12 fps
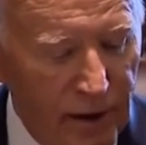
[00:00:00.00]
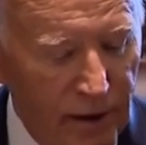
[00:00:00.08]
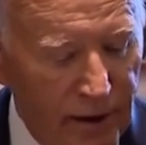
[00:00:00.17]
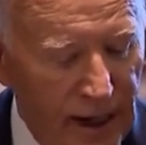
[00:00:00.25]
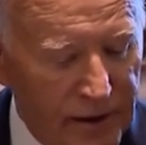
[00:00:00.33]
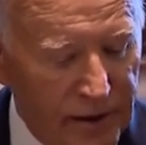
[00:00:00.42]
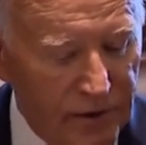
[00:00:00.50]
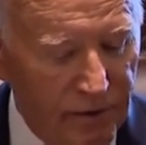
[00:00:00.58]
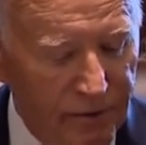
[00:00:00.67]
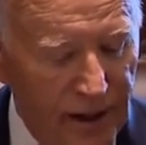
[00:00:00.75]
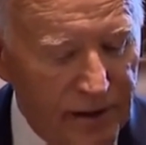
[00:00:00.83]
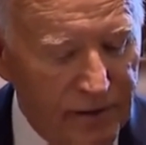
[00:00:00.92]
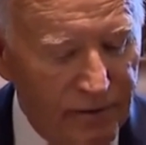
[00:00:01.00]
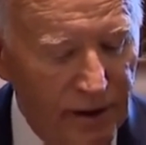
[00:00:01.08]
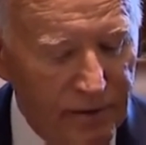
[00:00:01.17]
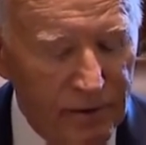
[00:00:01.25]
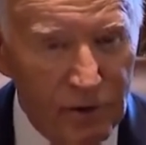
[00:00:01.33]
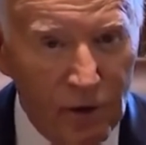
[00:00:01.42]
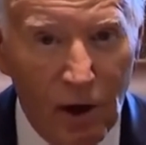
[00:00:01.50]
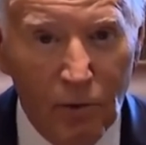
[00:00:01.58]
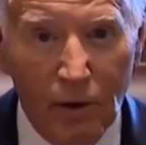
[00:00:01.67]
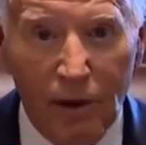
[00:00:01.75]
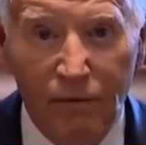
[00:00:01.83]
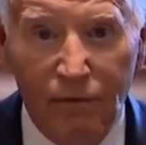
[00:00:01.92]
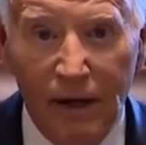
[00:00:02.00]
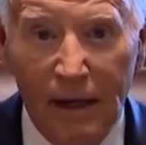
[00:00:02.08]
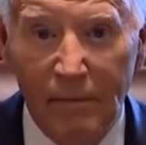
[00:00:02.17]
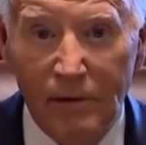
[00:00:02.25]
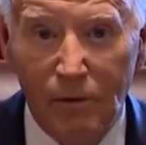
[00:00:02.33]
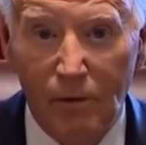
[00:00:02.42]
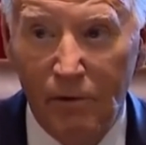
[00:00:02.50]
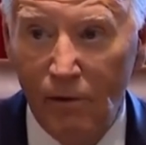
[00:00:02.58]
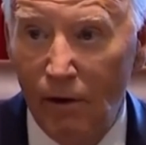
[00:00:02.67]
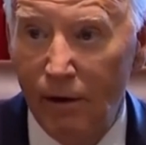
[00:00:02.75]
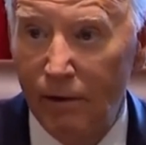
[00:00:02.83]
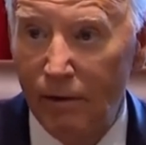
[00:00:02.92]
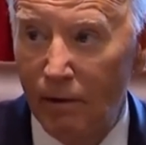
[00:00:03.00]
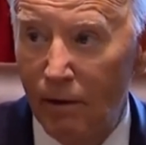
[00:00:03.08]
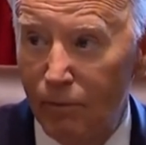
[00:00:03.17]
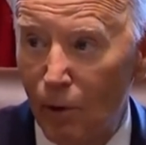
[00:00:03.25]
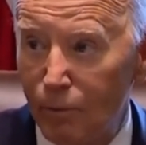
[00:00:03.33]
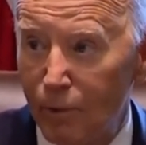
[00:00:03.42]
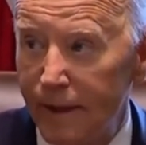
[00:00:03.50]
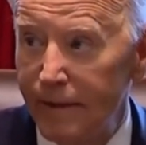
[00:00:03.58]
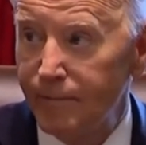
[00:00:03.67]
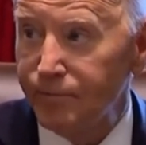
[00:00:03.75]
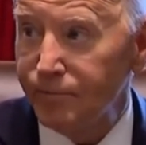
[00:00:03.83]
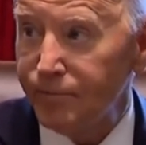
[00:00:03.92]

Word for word: on our national defense, veterans, hardworking families, but we've already appropriated.